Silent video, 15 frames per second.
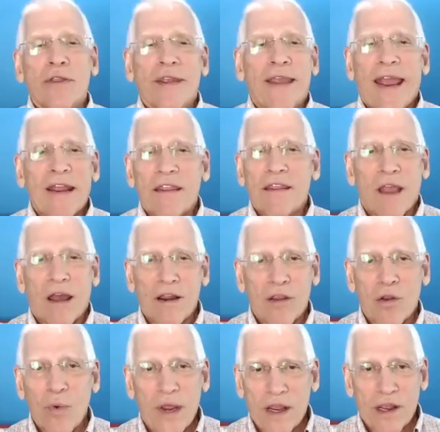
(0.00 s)
get it done in
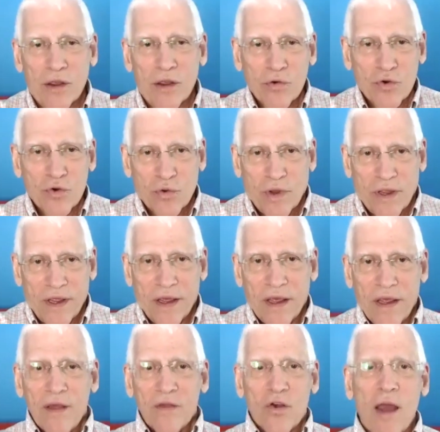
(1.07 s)
a week usually.
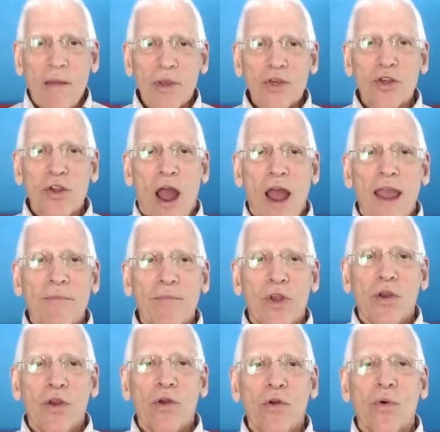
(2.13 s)
So how much time do
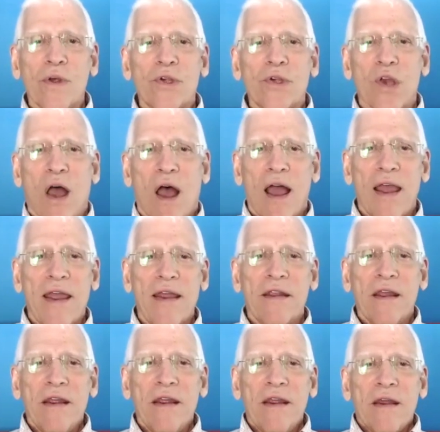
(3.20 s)
you assign
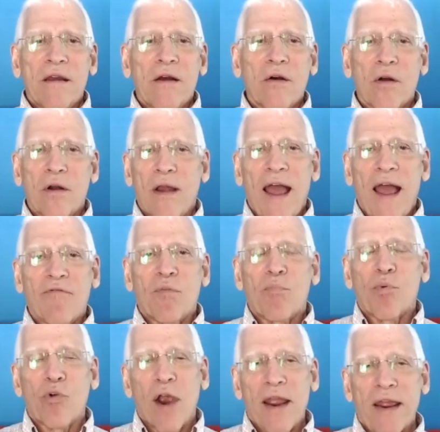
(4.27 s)
or have a
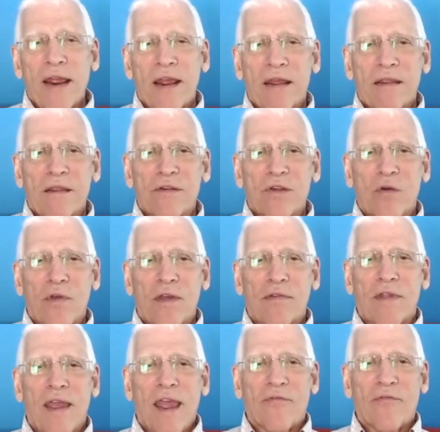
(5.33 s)
break so
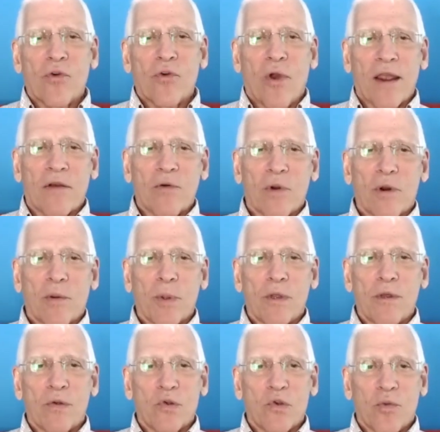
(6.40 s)
that after equitable
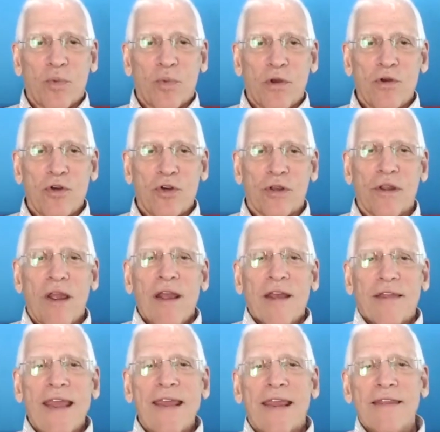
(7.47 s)
distribution,
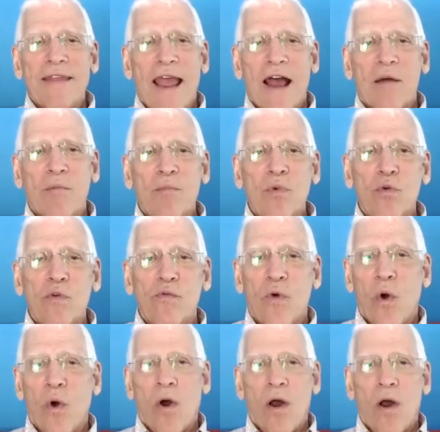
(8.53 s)
they can now move
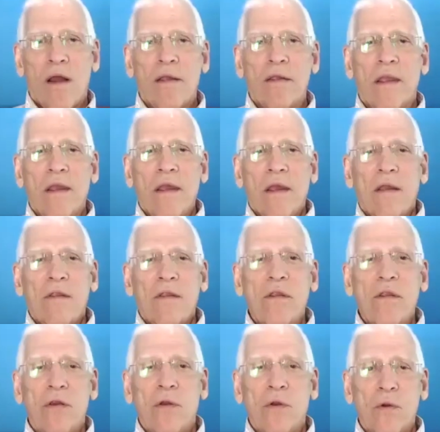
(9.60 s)
on
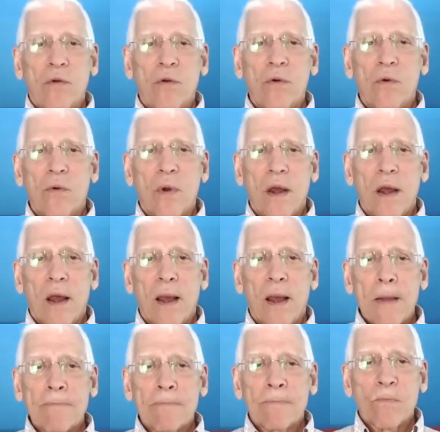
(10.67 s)
to
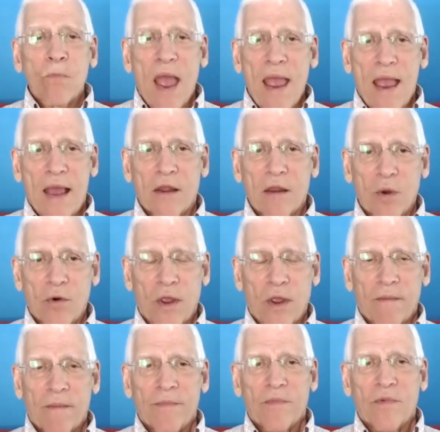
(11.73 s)
alimony,
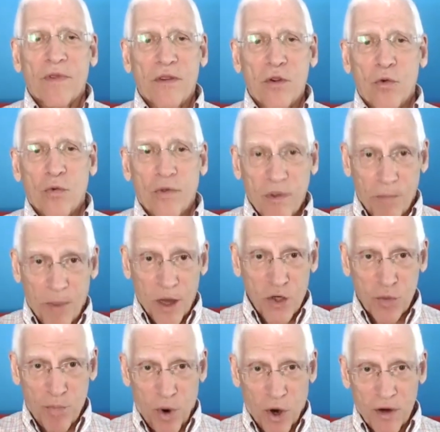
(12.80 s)
do the
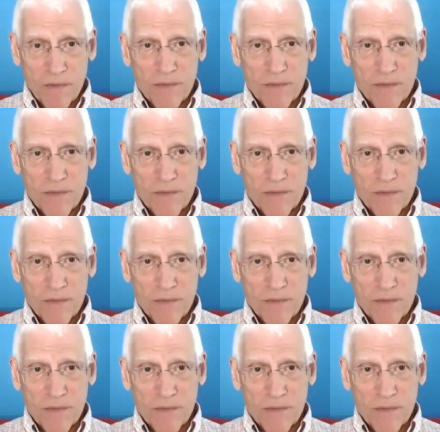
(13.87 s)
budget part?